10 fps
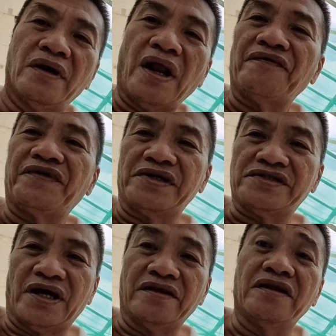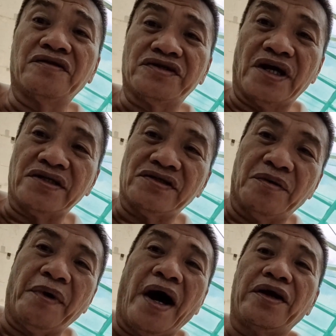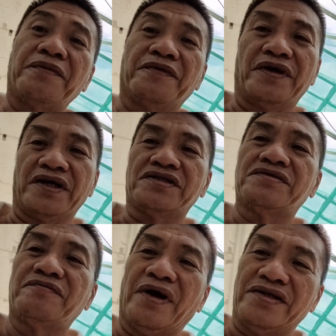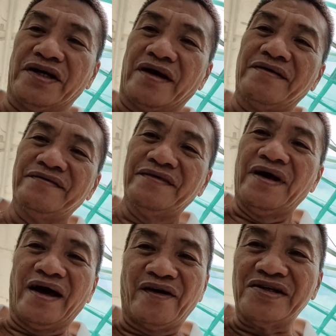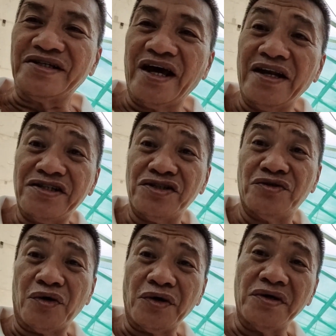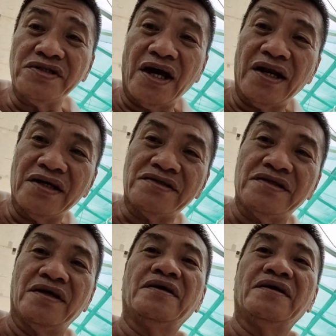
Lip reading: lovers and enthusiasts of hydroponics project. And once again, this is Dr. Gonzalez.